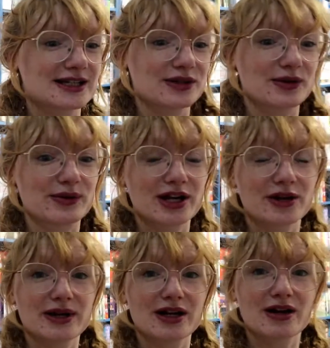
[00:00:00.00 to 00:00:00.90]
so we're going to
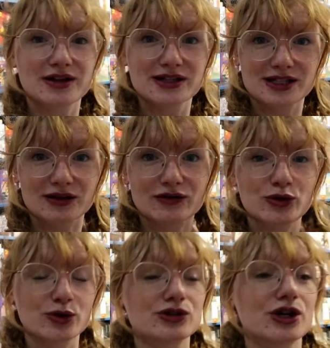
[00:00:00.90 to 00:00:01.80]
be hunting
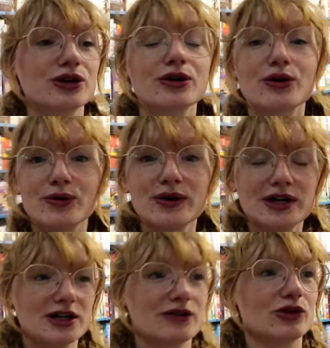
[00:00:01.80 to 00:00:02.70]
for Tokyo Ghoul,
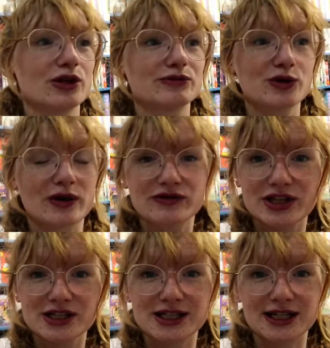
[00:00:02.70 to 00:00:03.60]
Volume 12 and
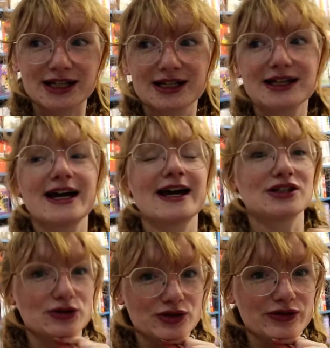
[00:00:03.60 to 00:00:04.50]
13, and
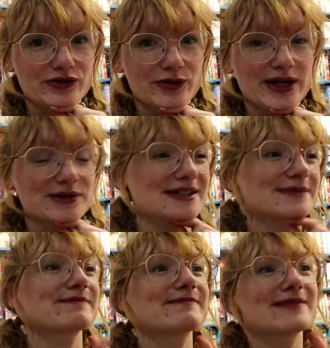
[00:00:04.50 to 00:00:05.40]
Children of the Whales
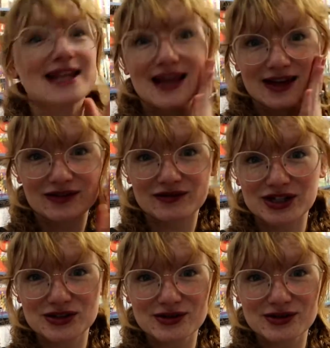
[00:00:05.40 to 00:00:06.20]
fingers